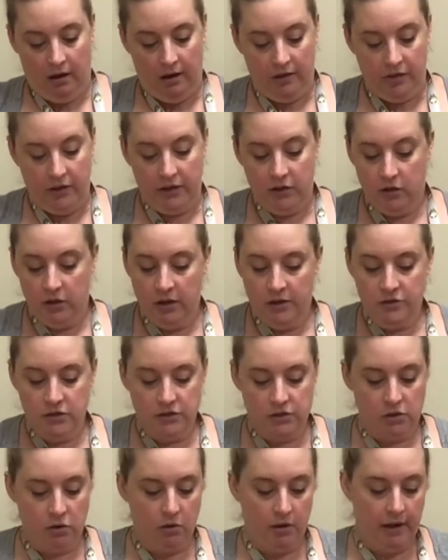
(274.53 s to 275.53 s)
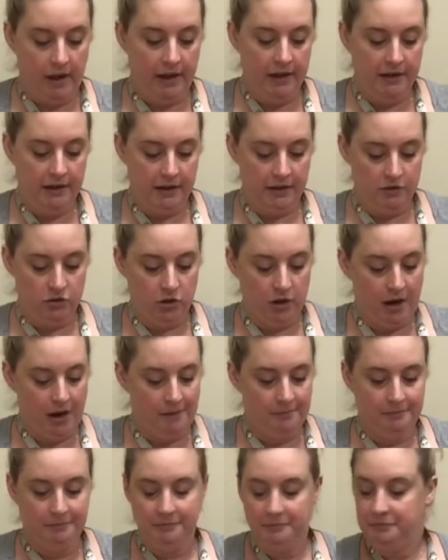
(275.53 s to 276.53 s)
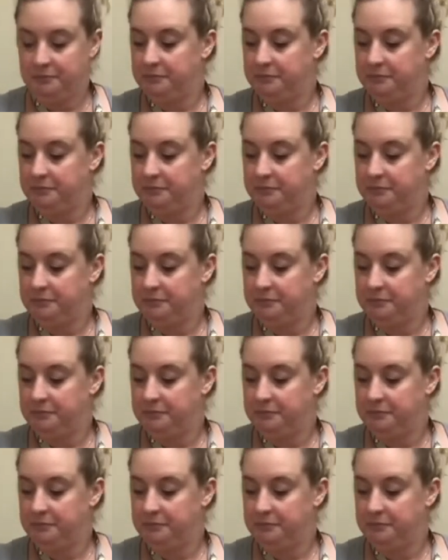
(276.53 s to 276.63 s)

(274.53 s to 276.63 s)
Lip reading: And then you can just go ahead and drop.